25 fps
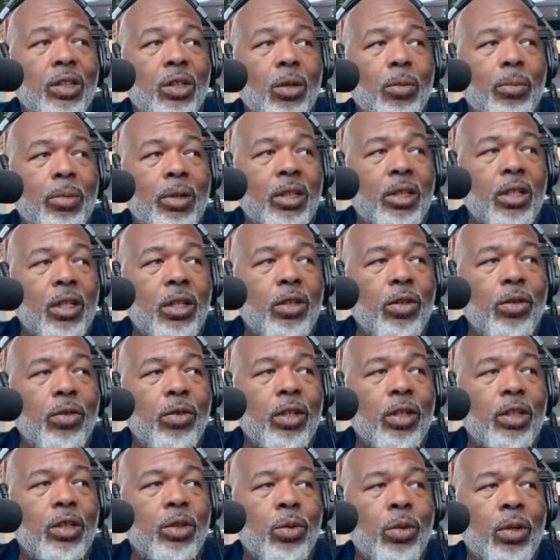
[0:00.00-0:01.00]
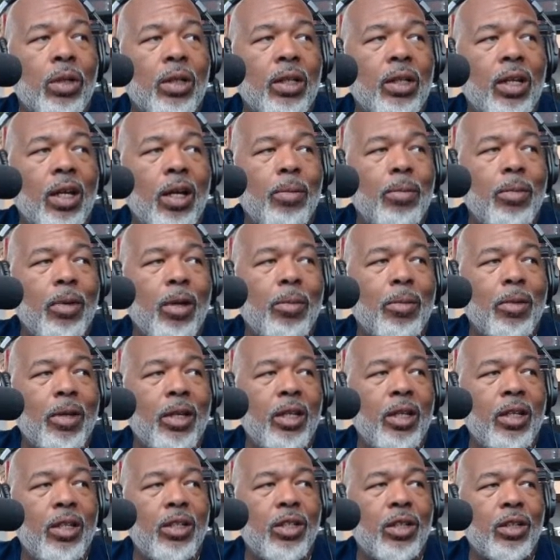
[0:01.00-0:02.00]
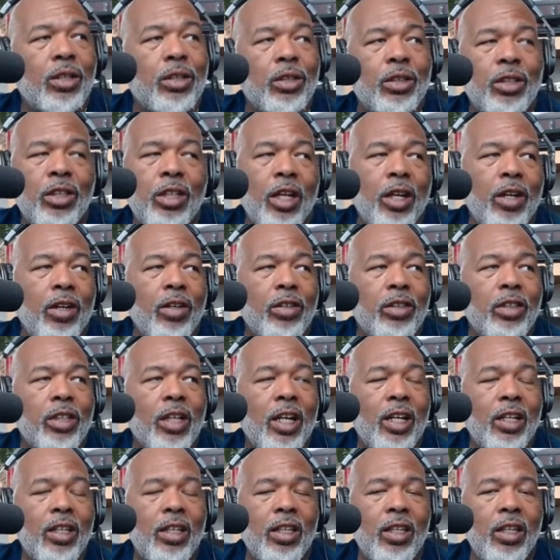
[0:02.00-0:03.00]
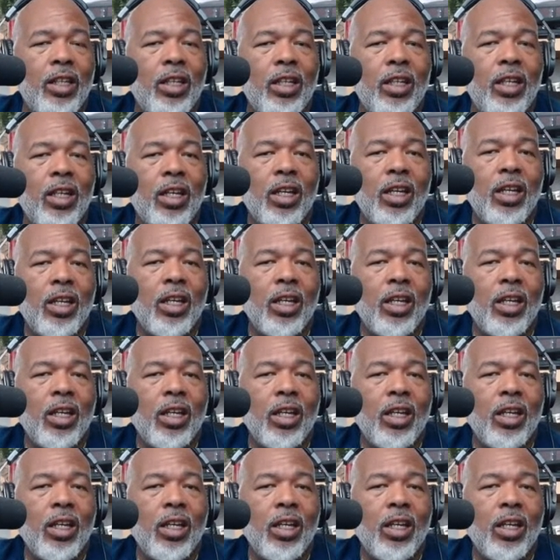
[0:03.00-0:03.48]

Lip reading: But to do this to a club, I mean, it just tears at the